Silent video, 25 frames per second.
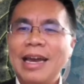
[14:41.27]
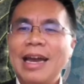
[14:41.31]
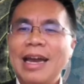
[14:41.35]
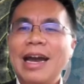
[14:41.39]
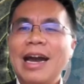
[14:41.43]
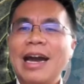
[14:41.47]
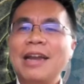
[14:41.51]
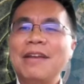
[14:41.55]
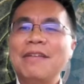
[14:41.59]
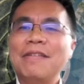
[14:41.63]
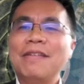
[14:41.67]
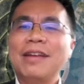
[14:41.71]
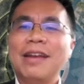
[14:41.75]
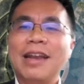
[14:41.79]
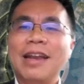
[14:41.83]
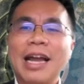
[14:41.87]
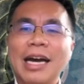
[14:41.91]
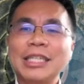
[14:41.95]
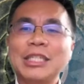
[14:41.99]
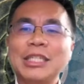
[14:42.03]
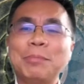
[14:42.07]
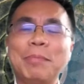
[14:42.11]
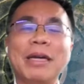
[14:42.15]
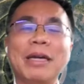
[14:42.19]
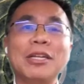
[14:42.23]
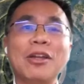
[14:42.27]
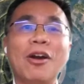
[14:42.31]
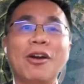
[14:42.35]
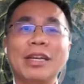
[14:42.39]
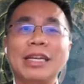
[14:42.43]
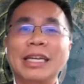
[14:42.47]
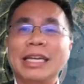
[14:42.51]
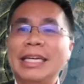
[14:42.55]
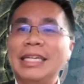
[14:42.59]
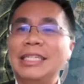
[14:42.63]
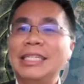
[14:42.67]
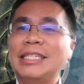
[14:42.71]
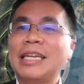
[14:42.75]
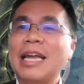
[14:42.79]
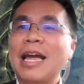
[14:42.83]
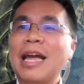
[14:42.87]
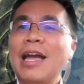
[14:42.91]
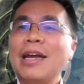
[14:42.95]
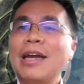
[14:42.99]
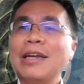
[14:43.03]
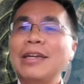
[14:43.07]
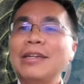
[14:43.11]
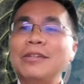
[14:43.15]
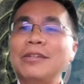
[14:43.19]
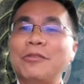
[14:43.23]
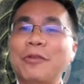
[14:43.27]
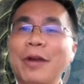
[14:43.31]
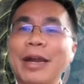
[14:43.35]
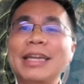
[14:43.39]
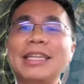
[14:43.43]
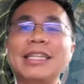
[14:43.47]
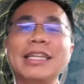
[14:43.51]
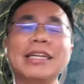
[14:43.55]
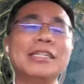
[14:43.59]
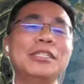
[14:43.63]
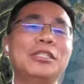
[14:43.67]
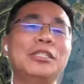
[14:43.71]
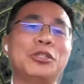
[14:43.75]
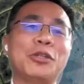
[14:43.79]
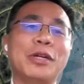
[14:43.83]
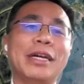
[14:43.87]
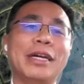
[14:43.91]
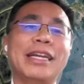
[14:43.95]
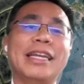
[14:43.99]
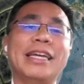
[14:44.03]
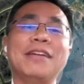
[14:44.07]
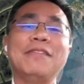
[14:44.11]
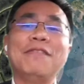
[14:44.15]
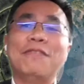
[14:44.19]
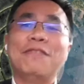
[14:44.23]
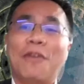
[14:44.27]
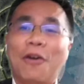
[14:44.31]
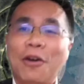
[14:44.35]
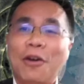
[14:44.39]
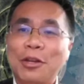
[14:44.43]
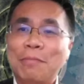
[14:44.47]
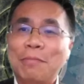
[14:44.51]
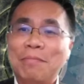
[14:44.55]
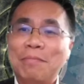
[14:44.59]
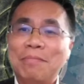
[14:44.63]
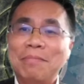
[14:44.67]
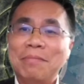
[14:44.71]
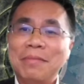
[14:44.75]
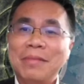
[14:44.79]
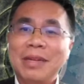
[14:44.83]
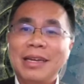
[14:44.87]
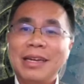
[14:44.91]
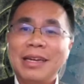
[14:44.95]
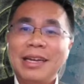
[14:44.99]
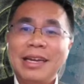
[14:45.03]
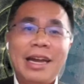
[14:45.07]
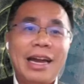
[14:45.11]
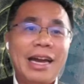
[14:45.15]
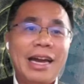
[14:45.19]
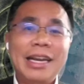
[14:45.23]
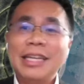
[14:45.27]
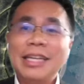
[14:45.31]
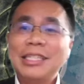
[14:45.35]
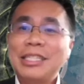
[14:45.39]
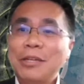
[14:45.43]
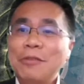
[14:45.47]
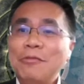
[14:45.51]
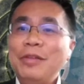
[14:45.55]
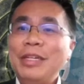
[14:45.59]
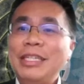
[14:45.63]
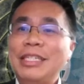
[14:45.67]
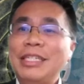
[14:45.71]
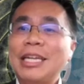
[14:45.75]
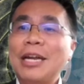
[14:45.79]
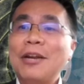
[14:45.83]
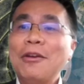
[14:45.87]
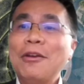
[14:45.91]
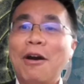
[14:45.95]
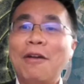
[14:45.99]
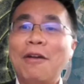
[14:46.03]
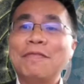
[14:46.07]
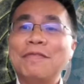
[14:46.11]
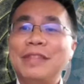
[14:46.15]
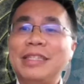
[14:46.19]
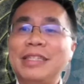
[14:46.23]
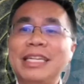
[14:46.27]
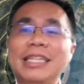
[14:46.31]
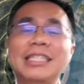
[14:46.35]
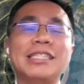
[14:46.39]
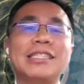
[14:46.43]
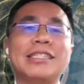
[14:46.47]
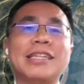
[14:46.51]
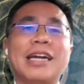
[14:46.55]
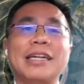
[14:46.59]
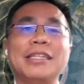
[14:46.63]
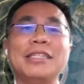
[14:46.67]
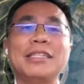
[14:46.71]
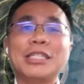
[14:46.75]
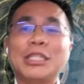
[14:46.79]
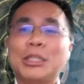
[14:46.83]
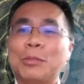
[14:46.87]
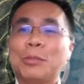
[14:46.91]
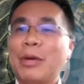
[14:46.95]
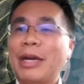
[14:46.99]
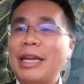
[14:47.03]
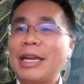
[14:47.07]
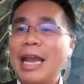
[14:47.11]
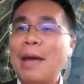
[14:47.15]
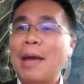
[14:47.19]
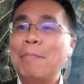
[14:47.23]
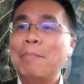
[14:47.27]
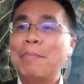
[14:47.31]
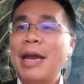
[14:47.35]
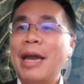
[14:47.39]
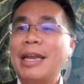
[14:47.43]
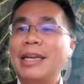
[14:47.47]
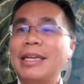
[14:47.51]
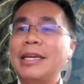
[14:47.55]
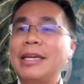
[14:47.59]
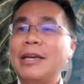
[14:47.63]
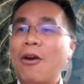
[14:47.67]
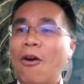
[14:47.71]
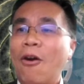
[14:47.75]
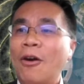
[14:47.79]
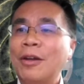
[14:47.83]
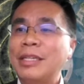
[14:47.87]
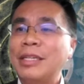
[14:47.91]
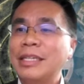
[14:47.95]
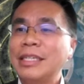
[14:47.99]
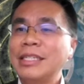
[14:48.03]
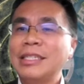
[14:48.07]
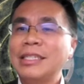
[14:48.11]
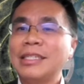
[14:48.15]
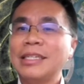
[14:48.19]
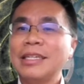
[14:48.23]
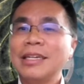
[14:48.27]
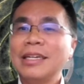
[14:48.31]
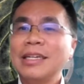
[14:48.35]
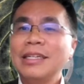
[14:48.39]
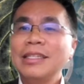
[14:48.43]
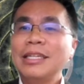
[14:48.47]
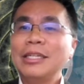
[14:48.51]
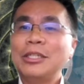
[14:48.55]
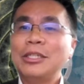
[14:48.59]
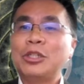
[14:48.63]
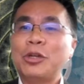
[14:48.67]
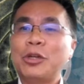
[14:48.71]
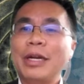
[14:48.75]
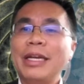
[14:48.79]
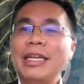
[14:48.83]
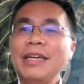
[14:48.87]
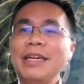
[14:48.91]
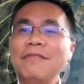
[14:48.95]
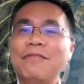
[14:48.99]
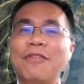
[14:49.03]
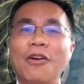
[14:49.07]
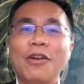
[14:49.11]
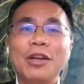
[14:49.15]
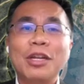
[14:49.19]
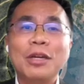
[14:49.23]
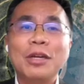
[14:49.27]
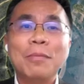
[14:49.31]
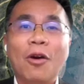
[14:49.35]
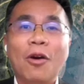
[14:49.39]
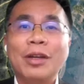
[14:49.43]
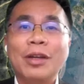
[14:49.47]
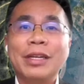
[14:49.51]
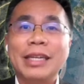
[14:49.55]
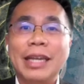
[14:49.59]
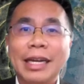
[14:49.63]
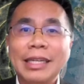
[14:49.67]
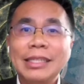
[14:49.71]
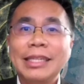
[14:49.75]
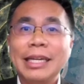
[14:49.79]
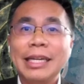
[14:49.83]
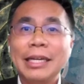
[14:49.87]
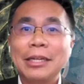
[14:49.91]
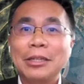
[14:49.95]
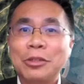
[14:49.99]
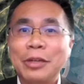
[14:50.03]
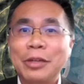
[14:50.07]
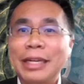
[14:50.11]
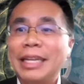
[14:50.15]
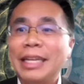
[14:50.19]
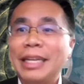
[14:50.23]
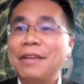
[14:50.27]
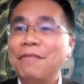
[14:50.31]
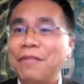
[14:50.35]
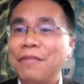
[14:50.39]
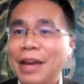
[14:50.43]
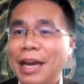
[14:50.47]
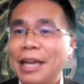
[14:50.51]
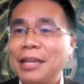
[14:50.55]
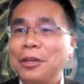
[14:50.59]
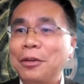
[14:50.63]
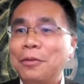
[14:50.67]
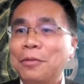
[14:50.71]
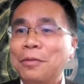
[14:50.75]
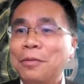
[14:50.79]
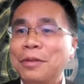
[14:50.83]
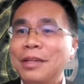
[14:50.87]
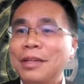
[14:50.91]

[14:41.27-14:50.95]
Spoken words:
And last but not least, greater trading volume. And as a result of this tighter spread and pending orders, the trading volume on Nasdaq trading venue